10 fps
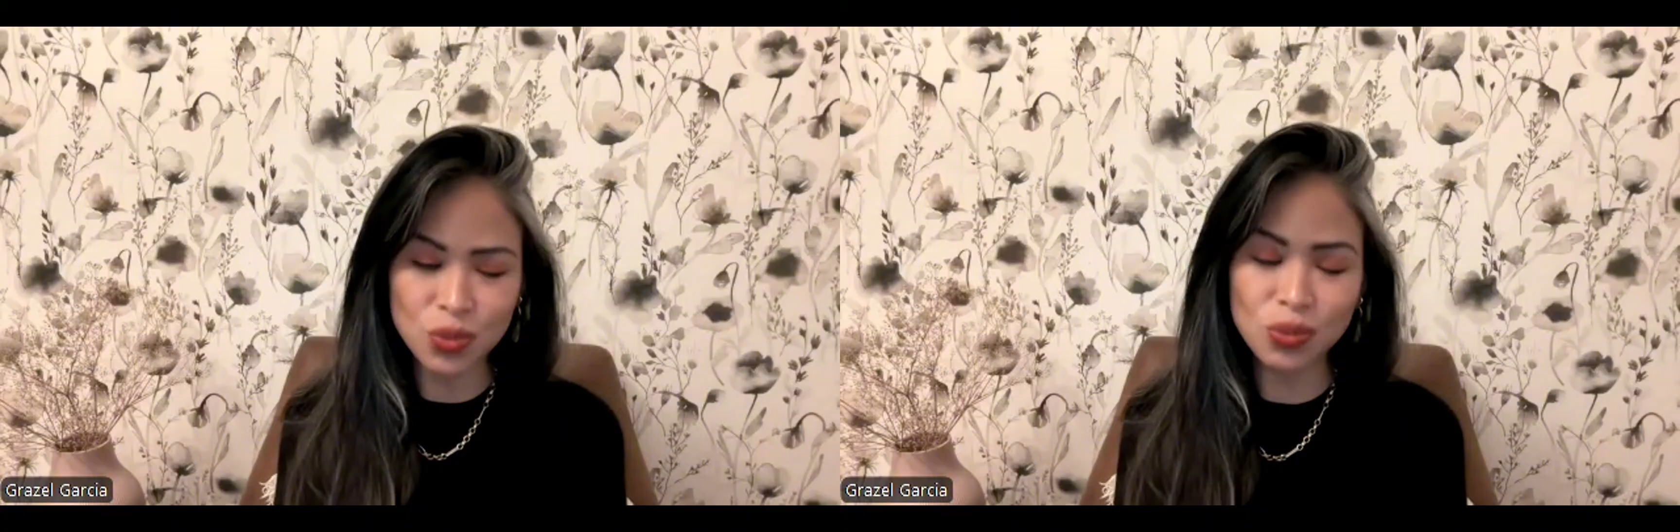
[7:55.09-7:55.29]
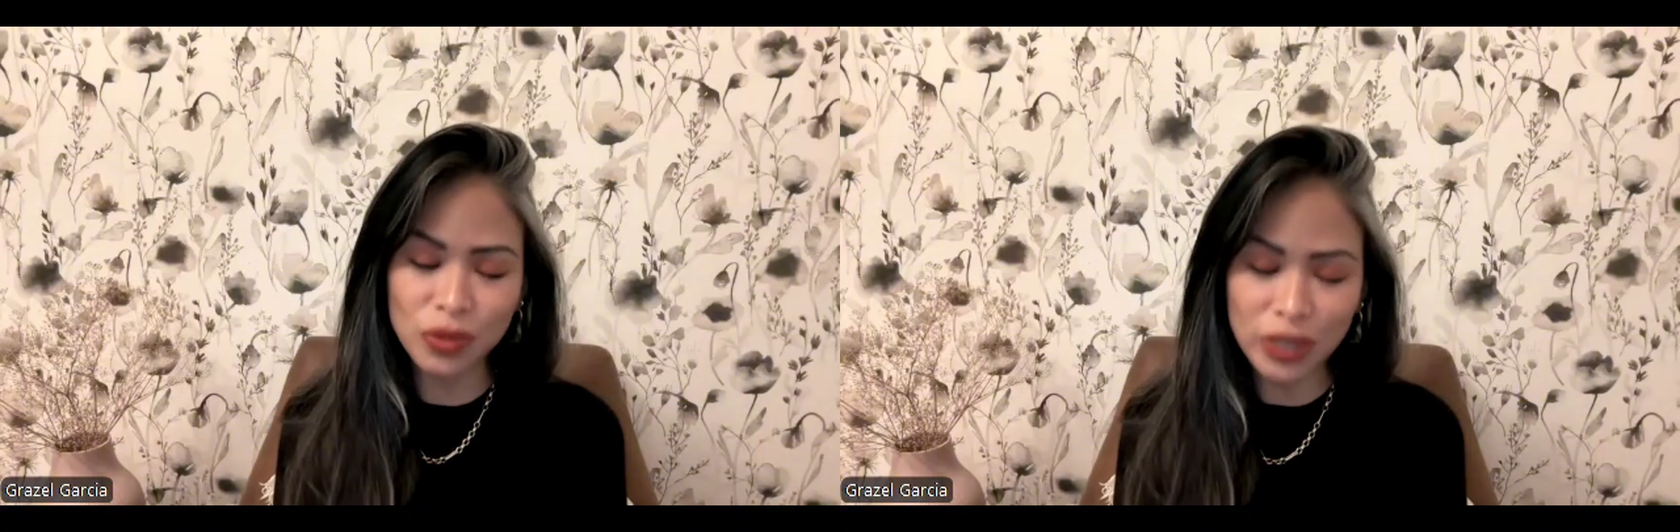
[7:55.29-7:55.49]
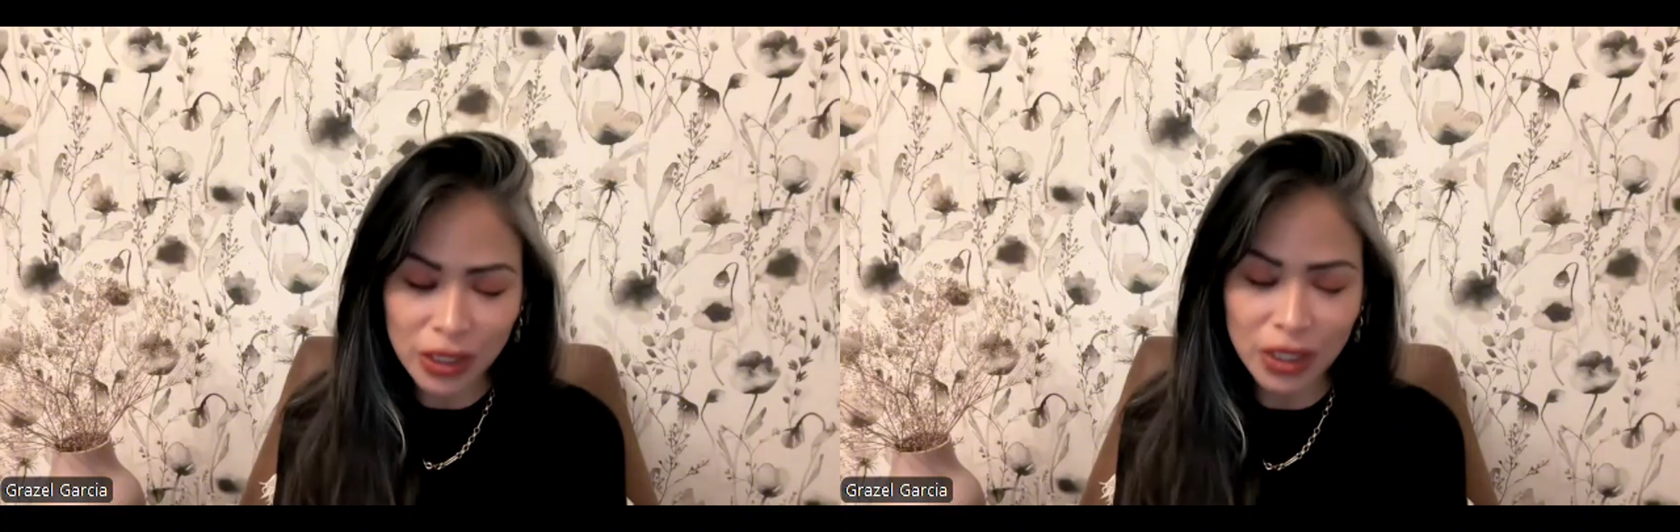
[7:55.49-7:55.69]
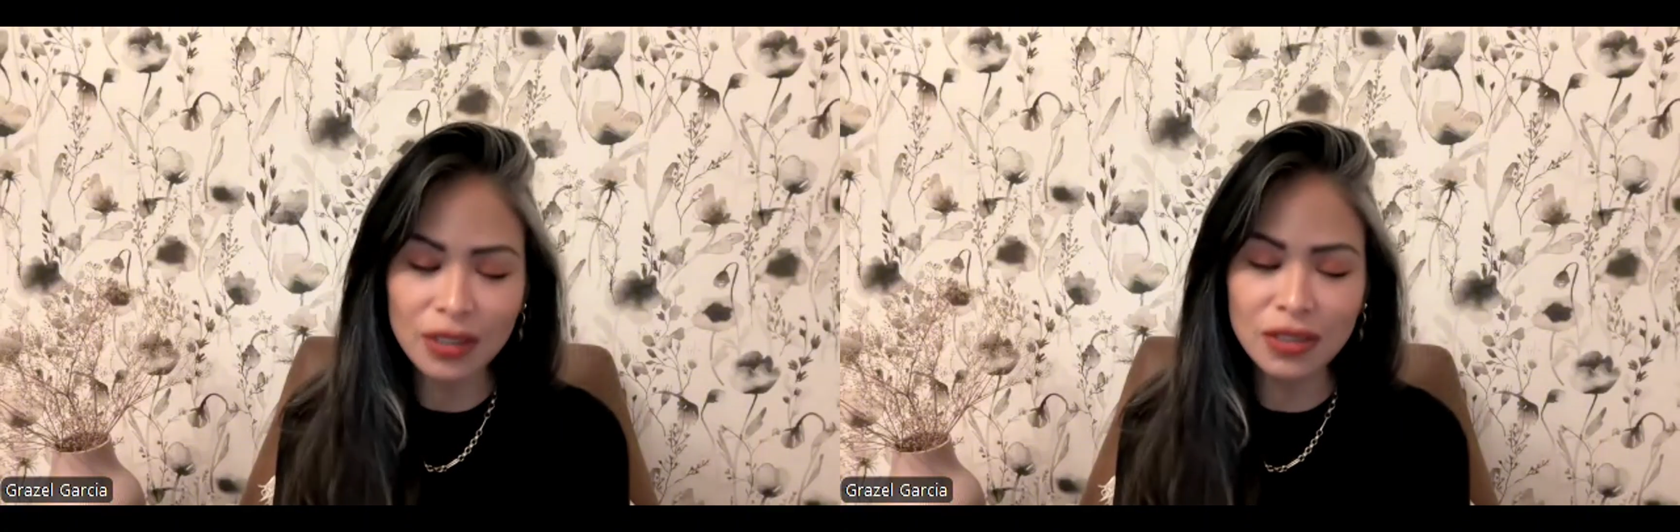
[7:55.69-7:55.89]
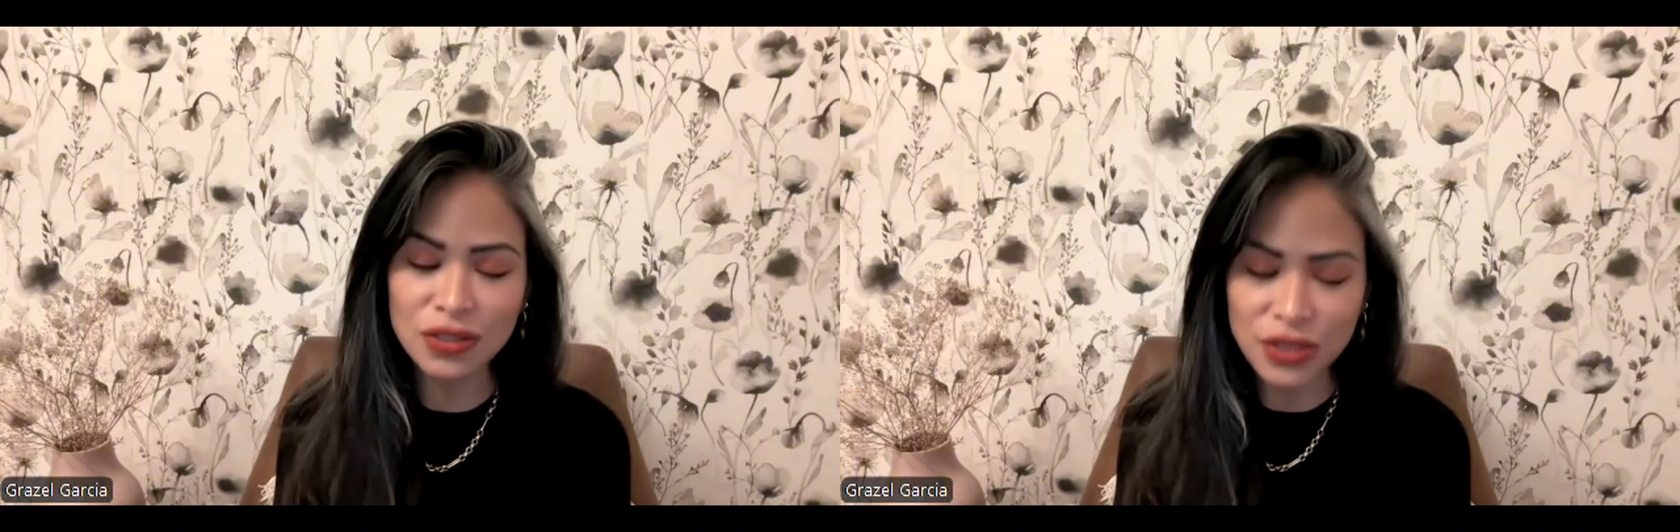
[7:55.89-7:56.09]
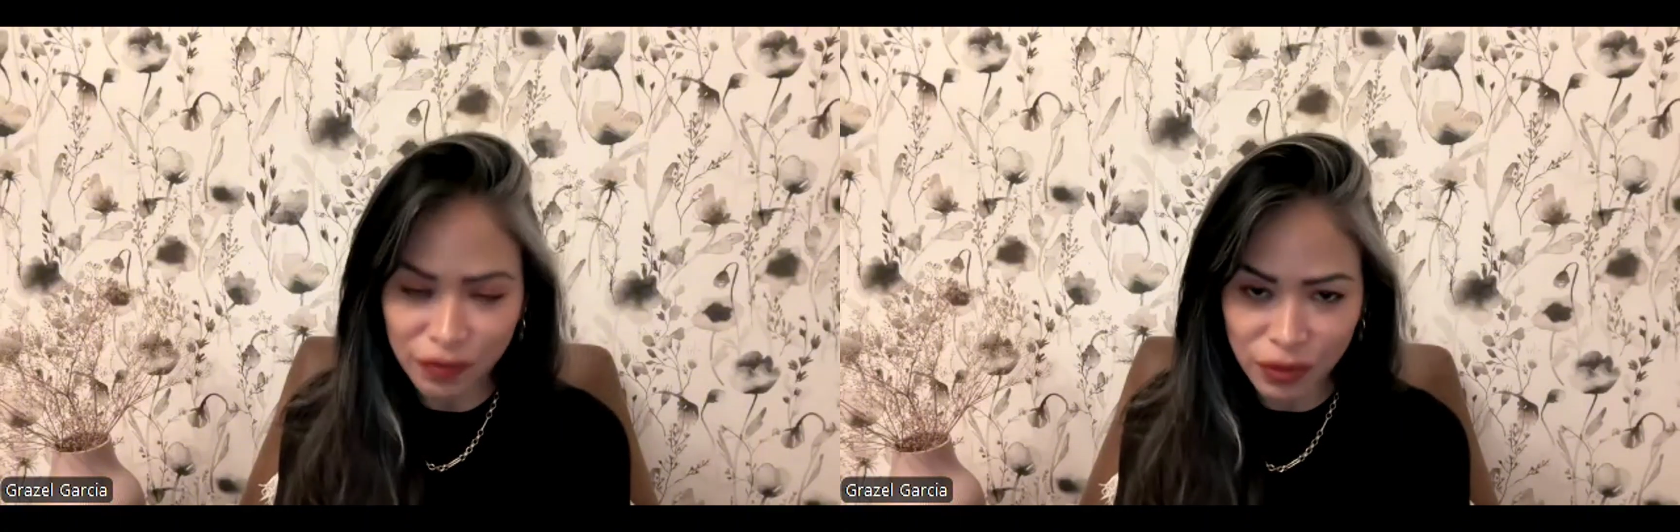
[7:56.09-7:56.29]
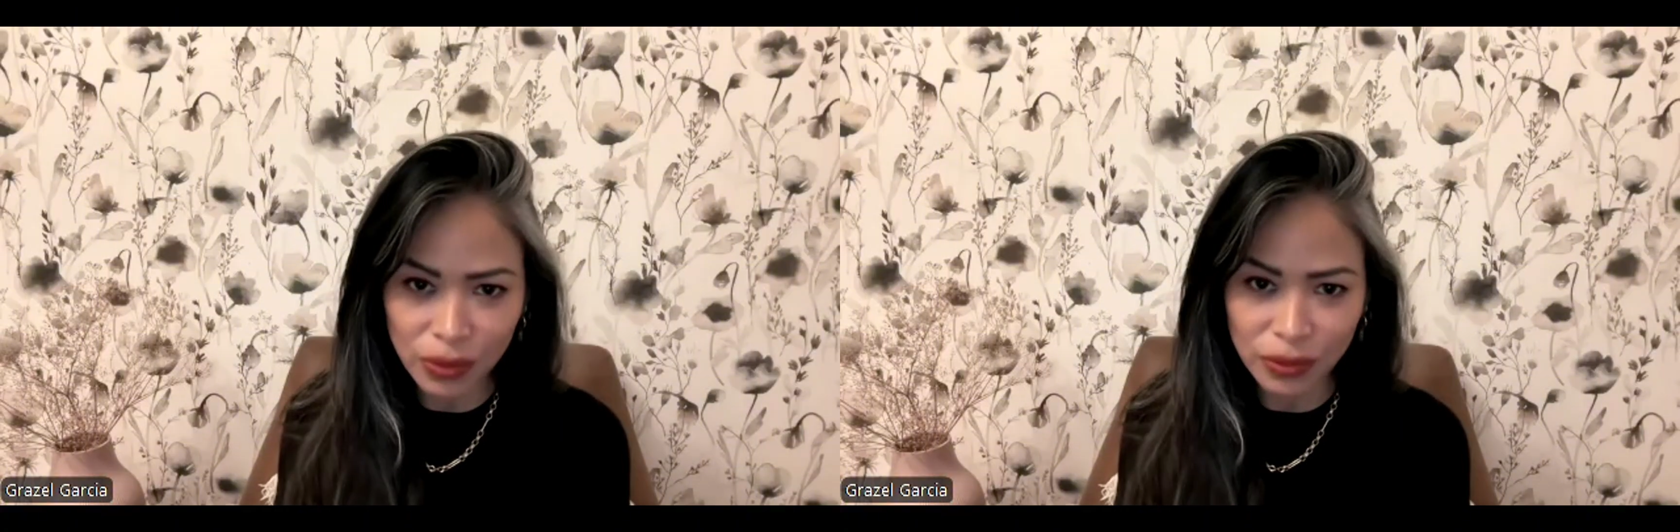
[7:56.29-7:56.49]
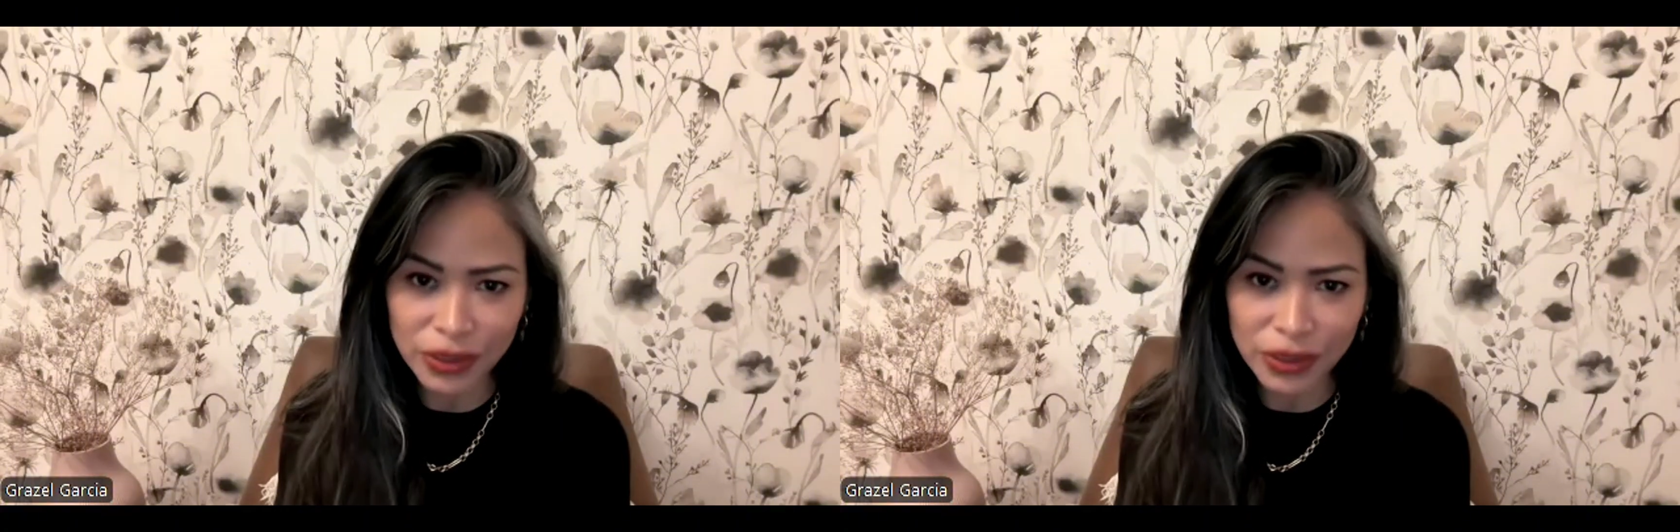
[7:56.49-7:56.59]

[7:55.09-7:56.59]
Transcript: really difficult.